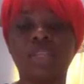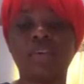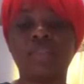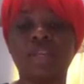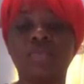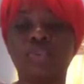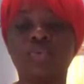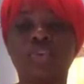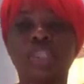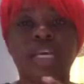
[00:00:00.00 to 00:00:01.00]
level up
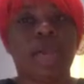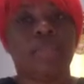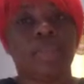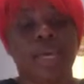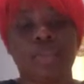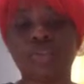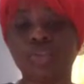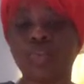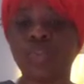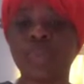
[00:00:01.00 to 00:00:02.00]
sooner than I plan
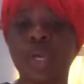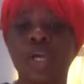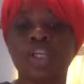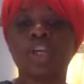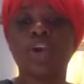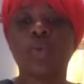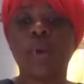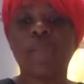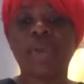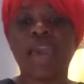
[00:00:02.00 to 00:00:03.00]
to. So your
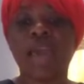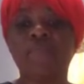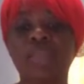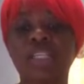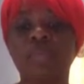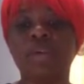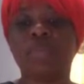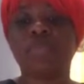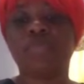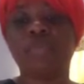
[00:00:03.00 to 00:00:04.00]
webcam needs to
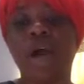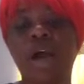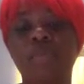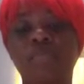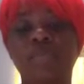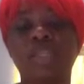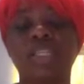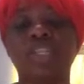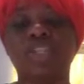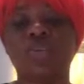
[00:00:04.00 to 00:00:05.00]
be
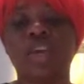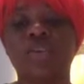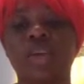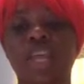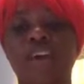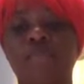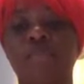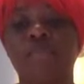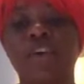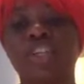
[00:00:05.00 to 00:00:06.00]
this is so that you can have
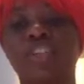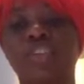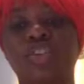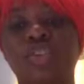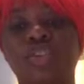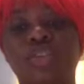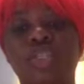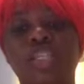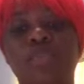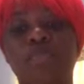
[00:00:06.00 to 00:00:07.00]
you
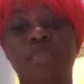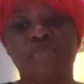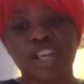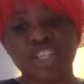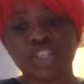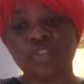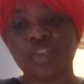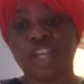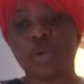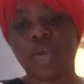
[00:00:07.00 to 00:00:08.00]
need a professional
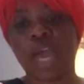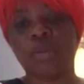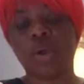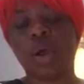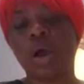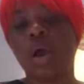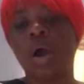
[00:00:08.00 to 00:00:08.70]
video camera